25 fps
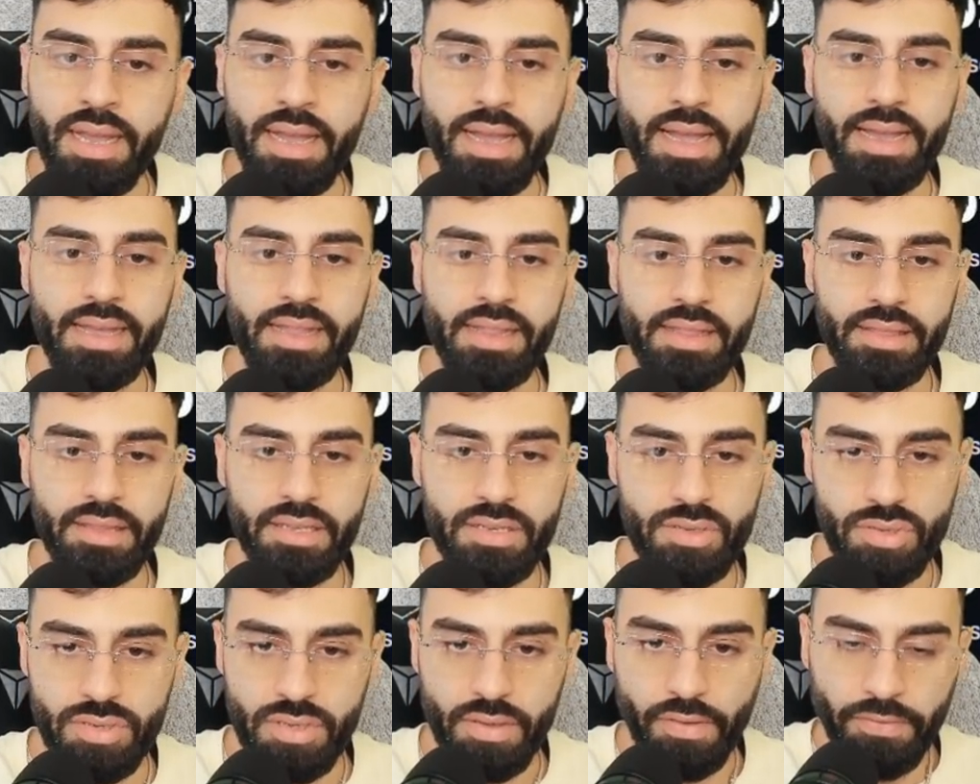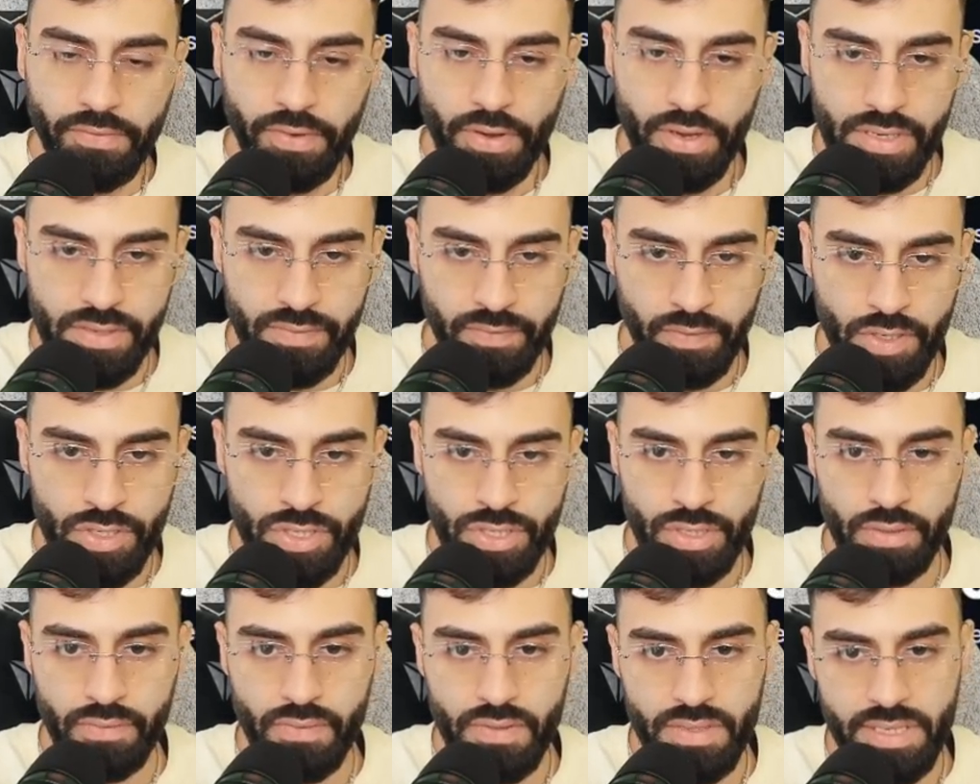And this was the first
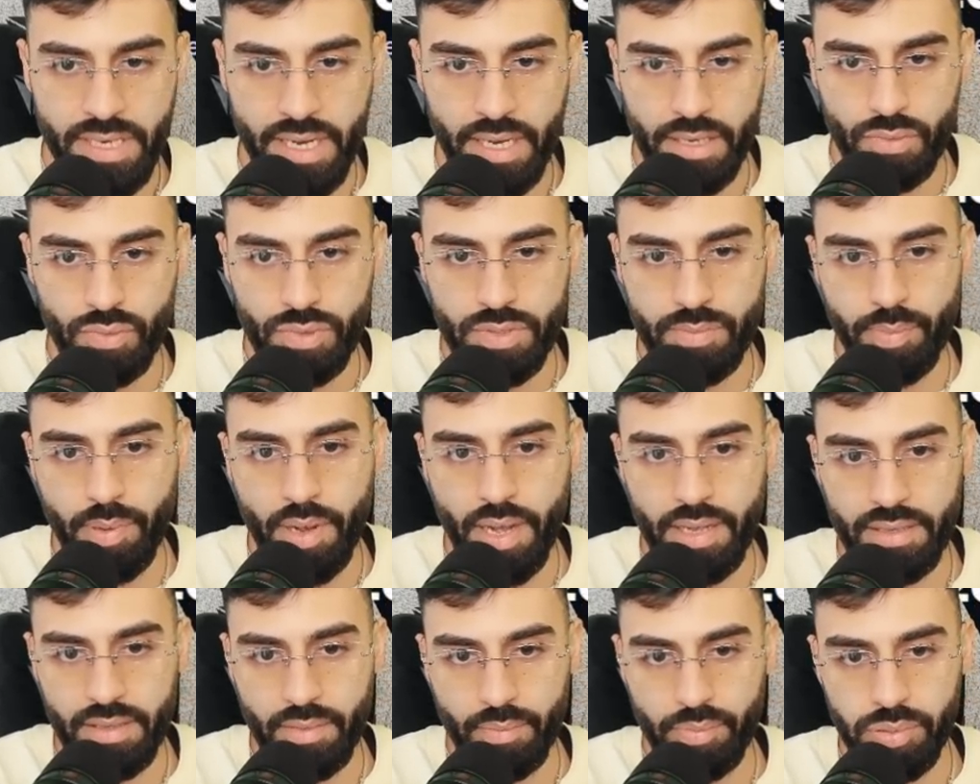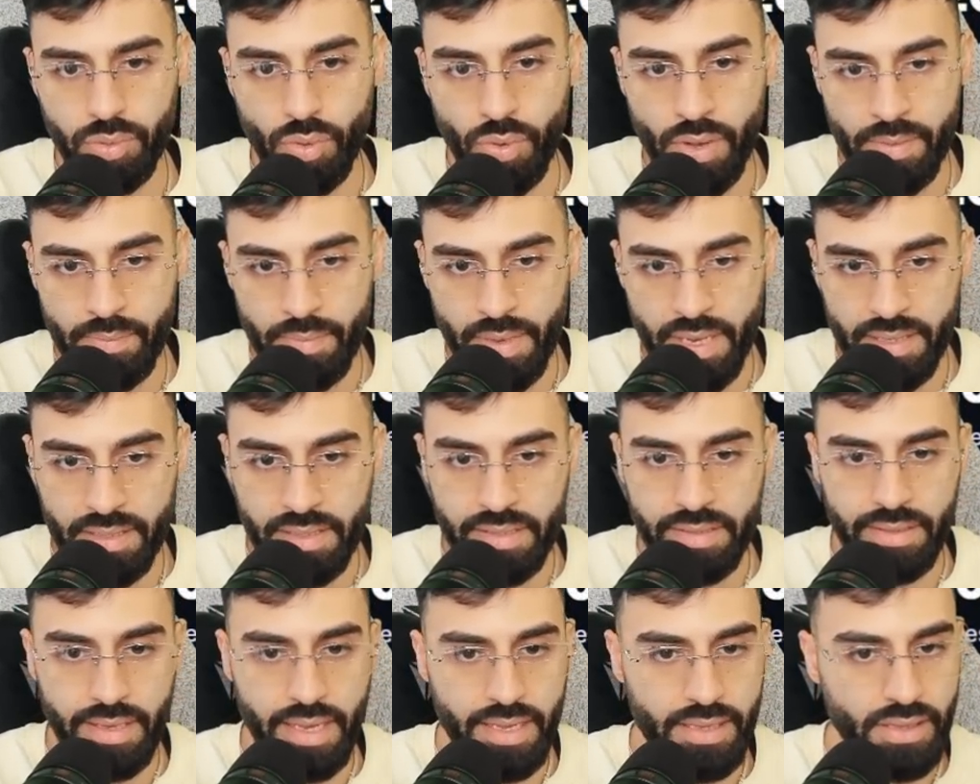version of the sandwich bot
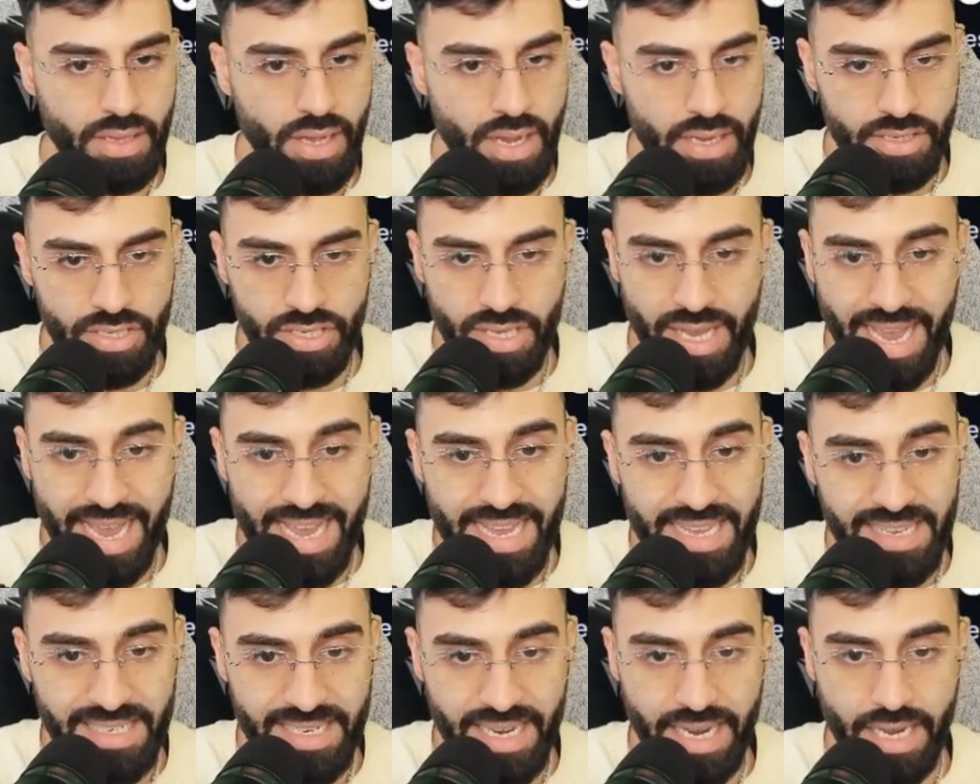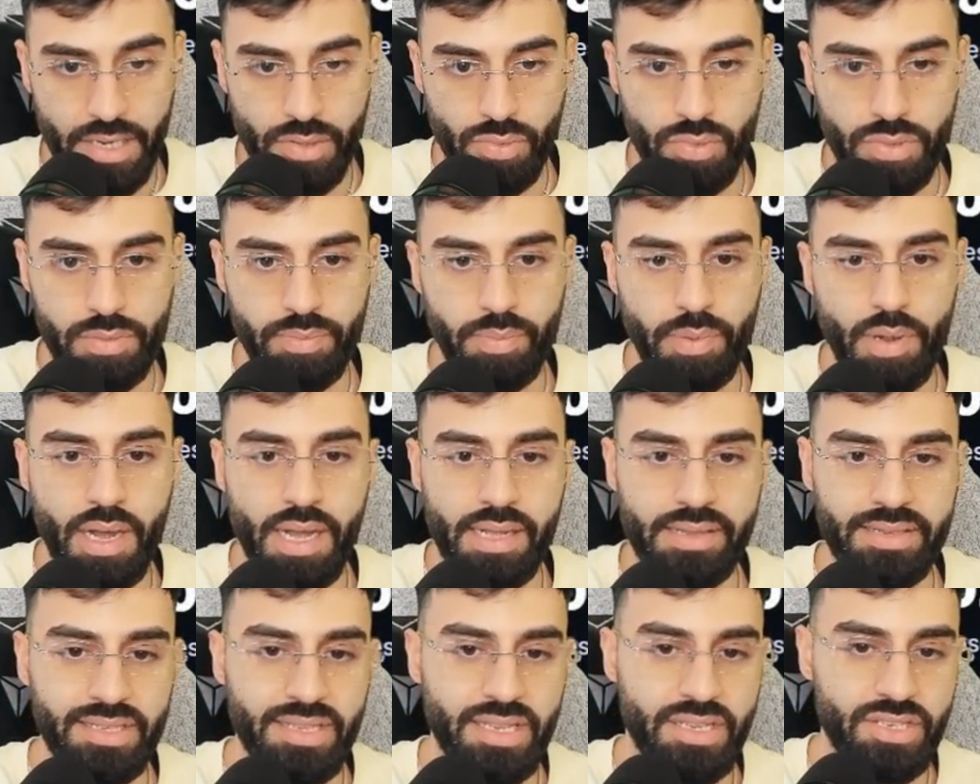deployment. They launched 8 sandwich
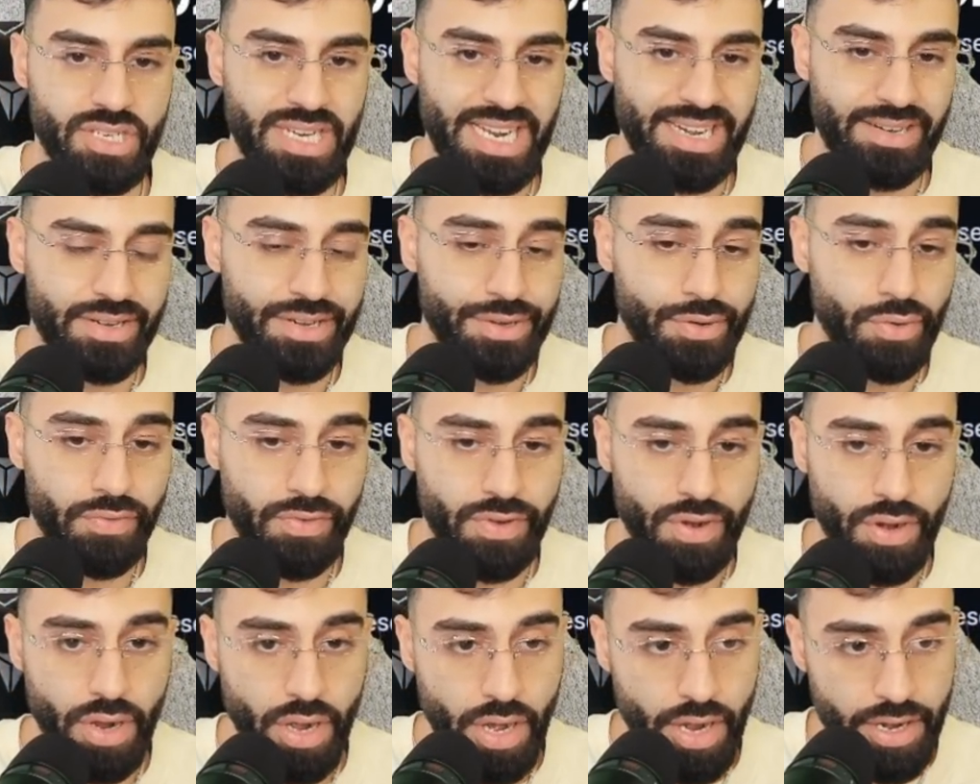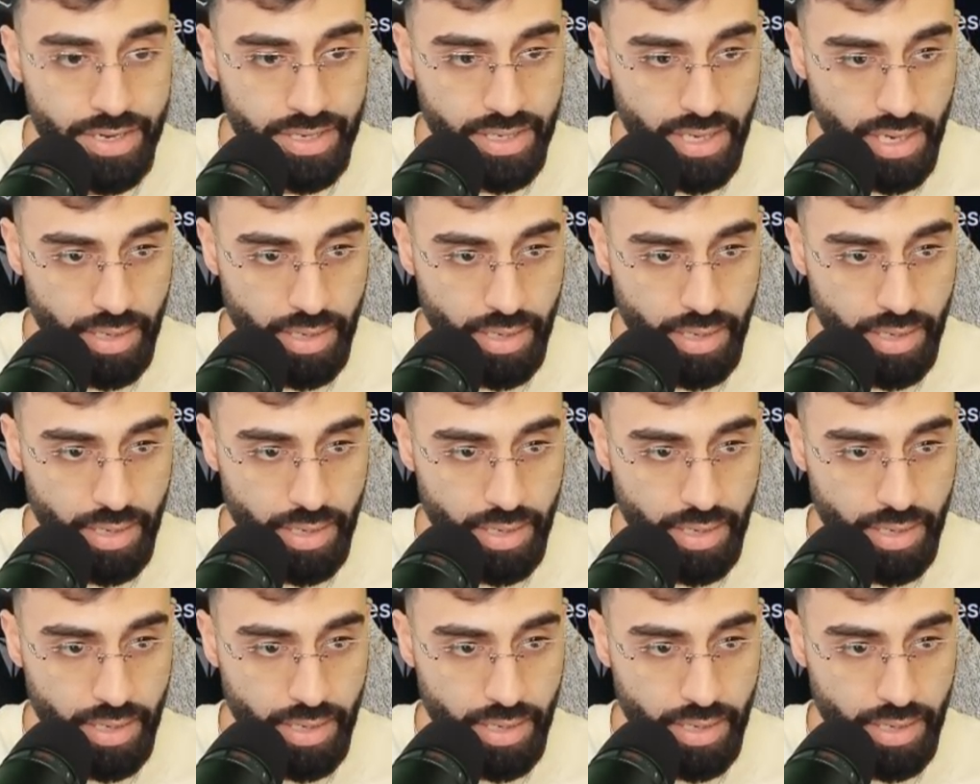bots. They generated over 100K